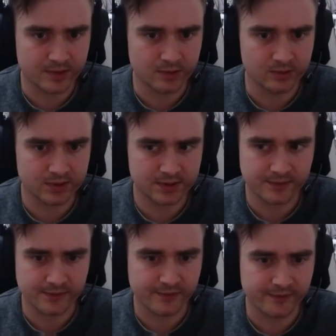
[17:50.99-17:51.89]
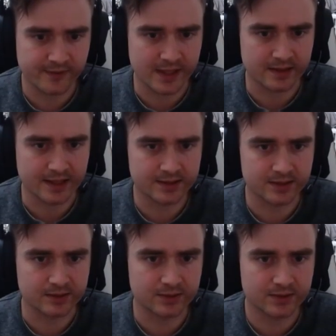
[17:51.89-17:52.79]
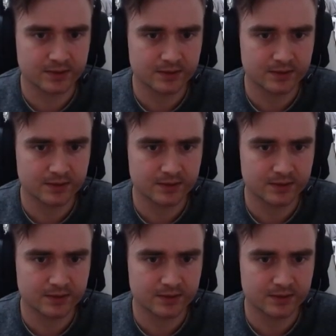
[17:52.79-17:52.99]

those Phalanx dudes.